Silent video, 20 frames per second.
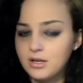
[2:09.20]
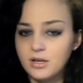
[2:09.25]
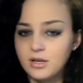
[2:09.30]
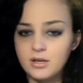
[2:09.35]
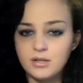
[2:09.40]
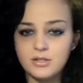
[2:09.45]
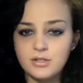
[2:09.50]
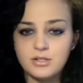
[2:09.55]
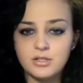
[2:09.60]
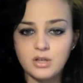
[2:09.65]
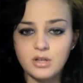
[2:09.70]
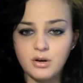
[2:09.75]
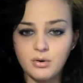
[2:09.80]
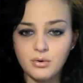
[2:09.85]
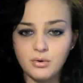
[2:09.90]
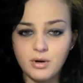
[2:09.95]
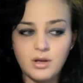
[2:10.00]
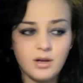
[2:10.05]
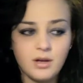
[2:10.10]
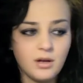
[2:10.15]
So
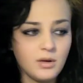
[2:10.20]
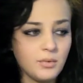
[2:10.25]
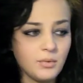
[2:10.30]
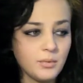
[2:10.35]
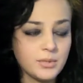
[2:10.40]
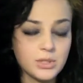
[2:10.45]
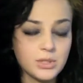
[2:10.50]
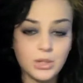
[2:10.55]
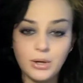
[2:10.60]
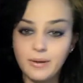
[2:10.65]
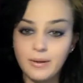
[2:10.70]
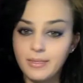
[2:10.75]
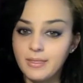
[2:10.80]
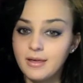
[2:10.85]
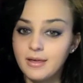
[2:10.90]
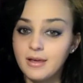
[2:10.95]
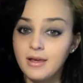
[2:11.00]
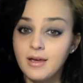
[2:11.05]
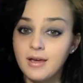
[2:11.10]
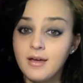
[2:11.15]
we'll start at
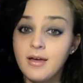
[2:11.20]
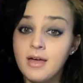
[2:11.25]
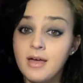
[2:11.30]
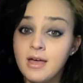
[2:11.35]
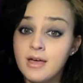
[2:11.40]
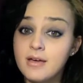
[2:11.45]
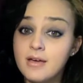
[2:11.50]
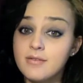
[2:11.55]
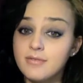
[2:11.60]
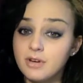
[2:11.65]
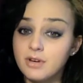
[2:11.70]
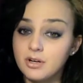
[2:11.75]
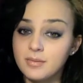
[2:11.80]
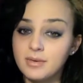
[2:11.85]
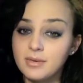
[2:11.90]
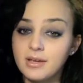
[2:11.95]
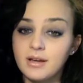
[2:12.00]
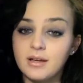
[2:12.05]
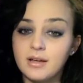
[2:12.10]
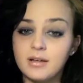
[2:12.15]
the very
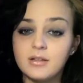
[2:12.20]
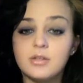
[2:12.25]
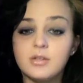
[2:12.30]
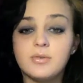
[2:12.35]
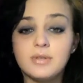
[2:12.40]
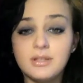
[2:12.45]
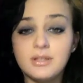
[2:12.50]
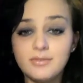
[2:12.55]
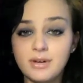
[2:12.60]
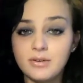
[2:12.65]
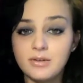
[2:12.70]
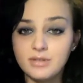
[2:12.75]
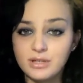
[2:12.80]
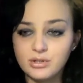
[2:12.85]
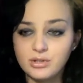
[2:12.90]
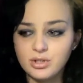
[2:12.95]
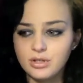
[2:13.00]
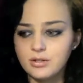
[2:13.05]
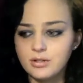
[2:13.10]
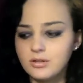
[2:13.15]
beginning. You need
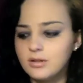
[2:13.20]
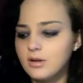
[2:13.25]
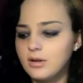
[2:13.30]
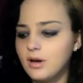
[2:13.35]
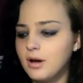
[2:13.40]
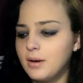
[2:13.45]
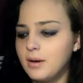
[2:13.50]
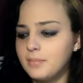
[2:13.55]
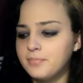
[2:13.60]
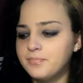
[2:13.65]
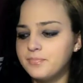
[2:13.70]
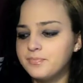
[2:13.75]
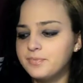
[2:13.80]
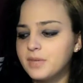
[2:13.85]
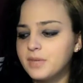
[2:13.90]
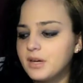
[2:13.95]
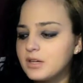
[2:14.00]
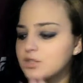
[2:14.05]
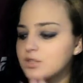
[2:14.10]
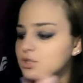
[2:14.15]
foundation.
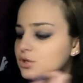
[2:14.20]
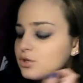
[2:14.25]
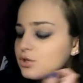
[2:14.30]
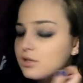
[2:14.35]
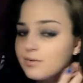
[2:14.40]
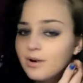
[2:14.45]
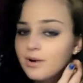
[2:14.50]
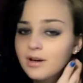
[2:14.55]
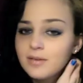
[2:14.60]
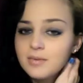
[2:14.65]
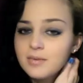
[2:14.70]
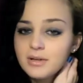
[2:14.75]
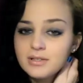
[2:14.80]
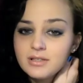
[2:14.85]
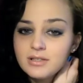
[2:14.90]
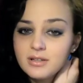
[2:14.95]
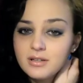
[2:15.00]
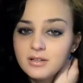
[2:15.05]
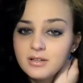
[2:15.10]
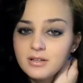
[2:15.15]
It's usually
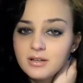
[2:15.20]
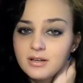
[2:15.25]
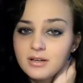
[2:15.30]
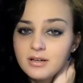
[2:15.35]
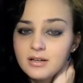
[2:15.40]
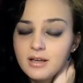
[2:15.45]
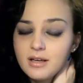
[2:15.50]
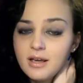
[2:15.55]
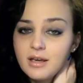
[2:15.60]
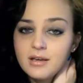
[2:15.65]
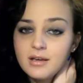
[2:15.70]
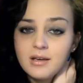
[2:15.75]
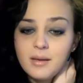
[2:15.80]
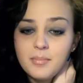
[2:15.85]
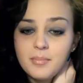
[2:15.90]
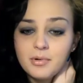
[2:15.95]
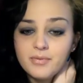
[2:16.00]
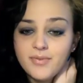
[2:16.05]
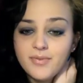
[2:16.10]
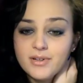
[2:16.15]
recommended in a
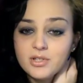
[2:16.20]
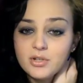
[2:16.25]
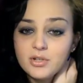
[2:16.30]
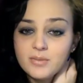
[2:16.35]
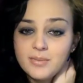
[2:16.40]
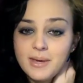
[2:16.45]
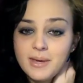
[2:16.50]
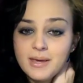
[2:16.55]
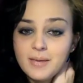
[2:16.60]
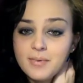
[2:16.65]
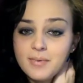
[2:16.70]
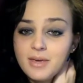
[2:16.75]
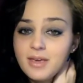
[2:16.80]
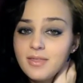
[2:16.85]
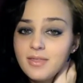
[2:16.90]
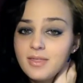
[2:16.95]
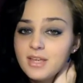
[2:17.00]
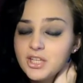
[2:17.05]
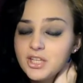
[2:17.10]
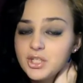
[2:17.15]
professional makeup kit
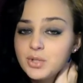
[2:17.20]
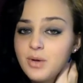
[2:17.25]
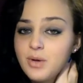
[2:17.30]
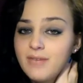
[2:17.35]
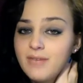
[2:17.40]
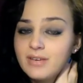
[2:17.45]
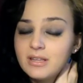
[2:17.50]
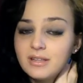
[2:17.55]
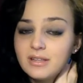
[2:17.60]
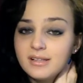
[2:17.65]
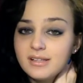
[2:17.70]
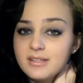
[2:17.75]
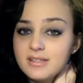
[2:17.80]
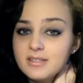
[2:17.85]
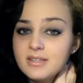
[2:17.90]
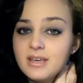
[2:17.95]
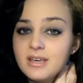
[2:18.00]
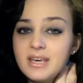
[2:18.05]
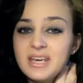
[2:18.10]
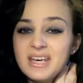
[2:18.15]
that you have at
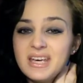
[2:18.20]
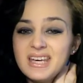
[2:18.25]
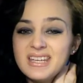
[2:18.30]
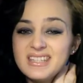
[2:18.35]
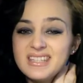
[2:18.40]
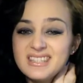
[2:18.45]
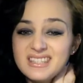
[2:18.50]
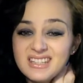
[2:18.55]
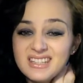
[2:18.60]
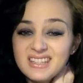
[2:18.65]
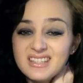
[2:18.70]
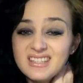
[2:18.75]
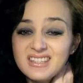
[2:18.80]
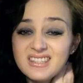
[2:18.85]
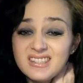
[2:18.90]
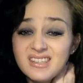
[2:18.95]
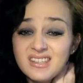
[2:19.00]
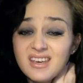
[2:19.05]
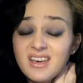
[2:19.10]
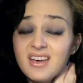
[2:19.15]
least
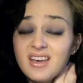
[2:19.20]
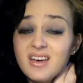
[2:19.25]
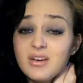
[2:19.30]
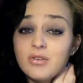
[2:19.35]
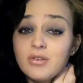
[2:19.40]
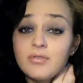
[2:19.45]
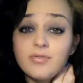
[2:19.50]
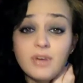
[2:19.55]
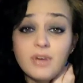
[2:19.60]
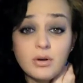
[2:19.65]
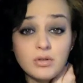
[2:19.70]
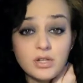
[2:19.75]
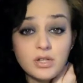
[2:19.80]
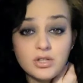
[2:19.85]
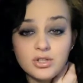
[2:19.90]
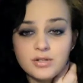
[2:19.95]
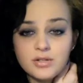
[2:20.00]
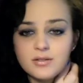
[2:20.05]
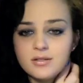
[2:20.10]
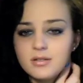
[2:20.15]
6
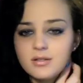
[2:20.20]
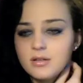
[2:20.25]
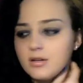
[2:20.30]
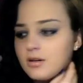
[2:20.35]
foundations.